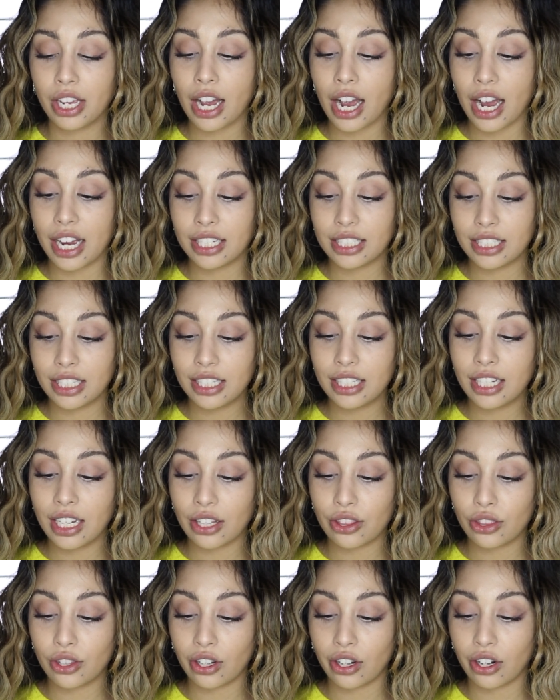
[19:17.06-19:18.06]
I did
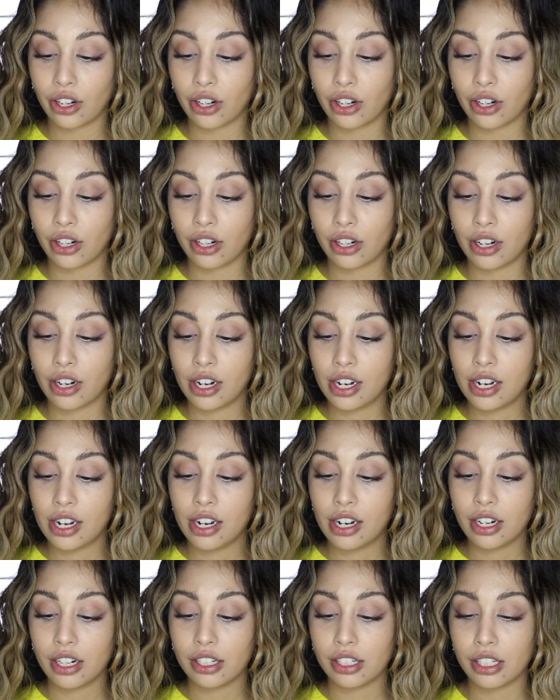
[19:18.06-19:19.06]
get their
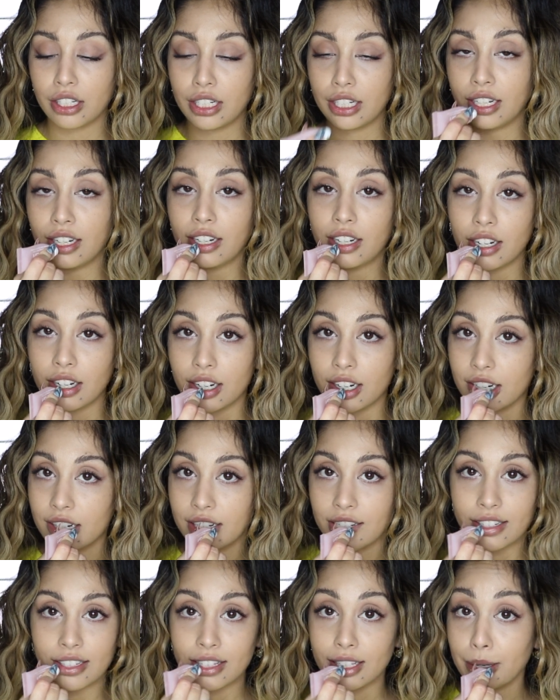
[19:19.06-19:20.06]
Clinique
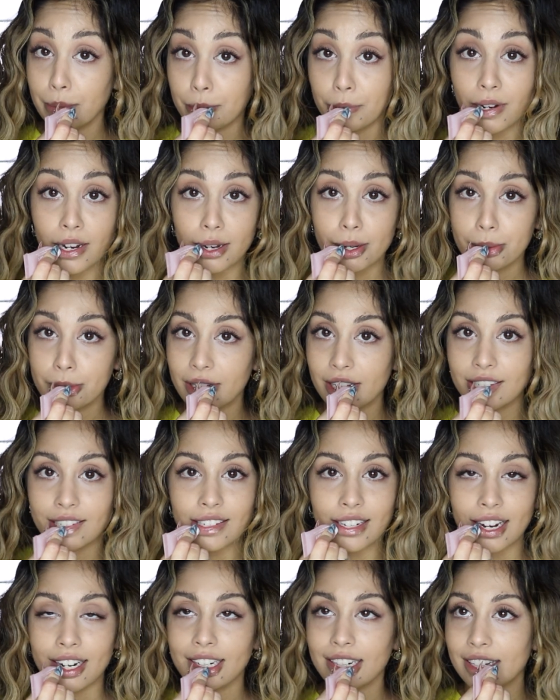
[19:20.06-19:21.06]
lip balm that's
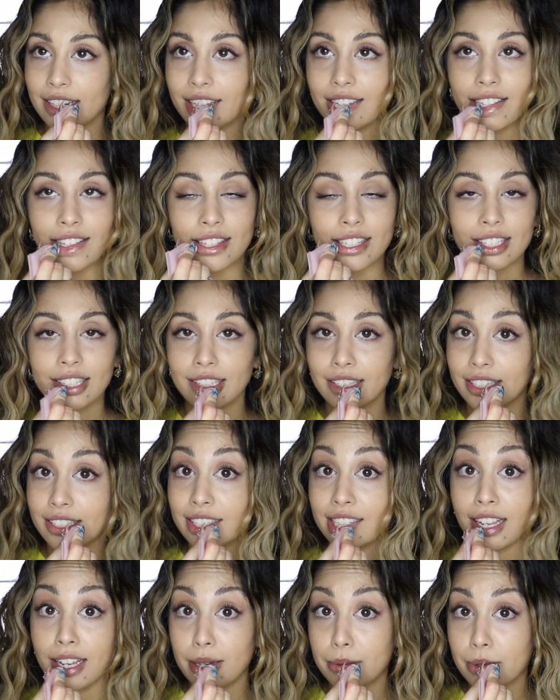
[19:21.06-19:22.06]
kind of like this in the
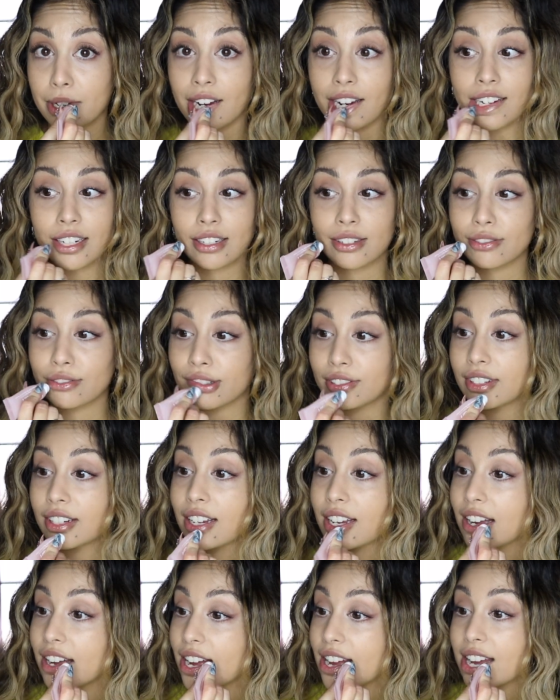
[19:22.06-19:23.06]
same kind of
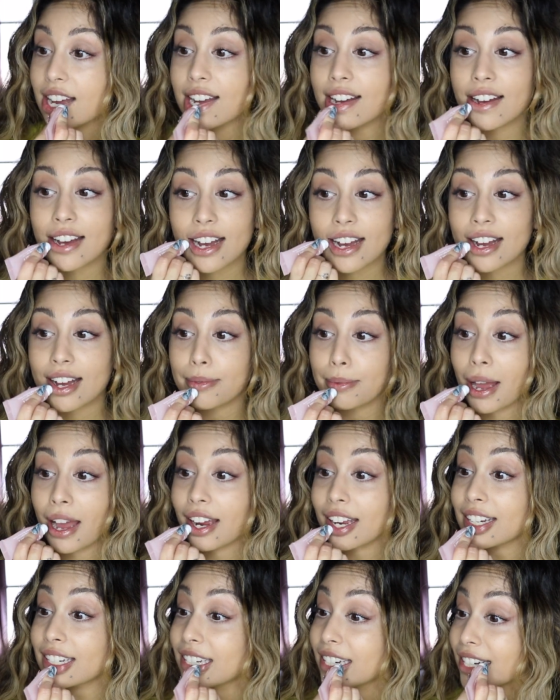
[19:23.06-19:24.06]

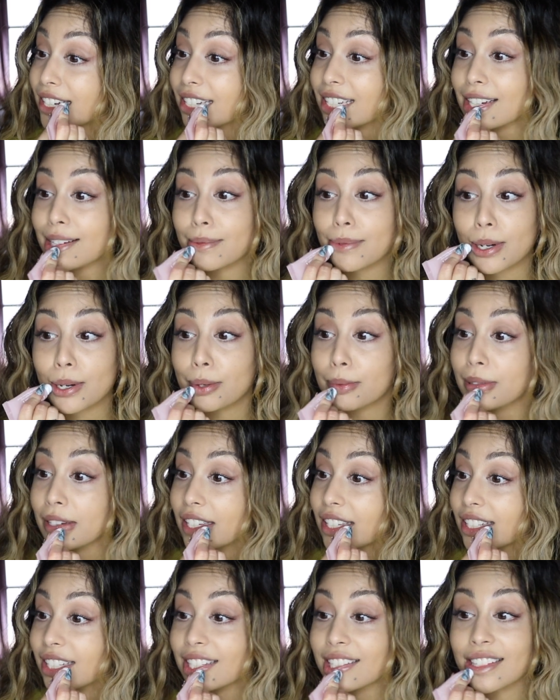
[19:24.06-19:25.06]
packaging. So I'm hoping
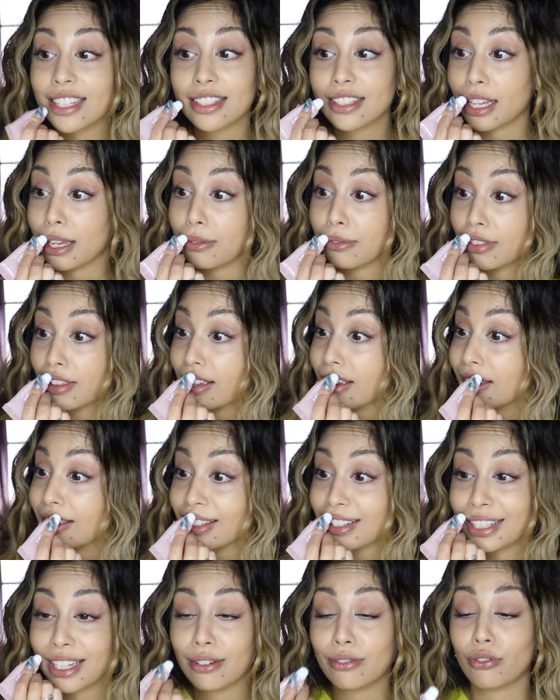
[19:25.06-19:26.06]
it's the same thing in the
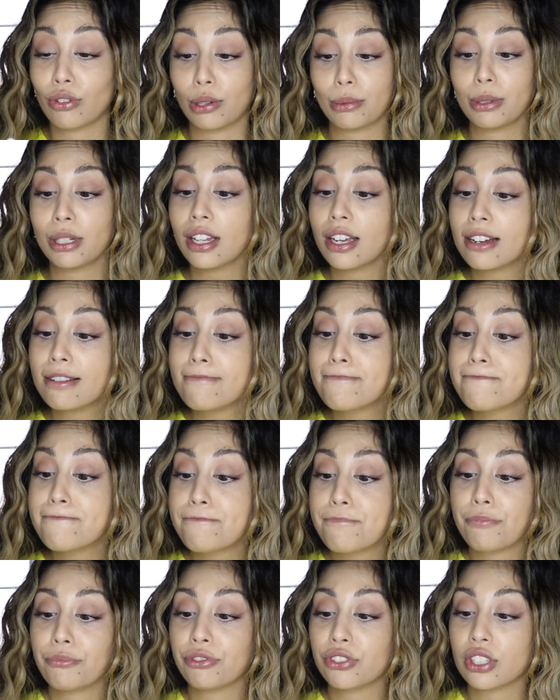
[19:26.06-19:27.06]
same formula,
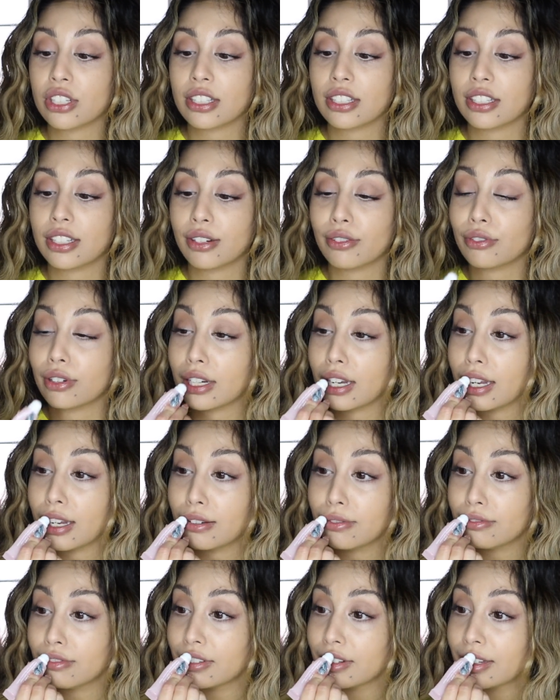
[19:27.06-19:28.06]
just a different
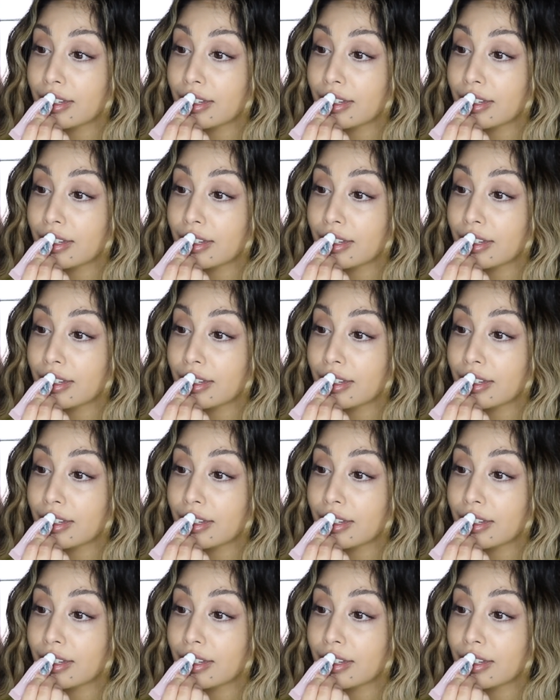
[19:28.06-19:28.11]
name.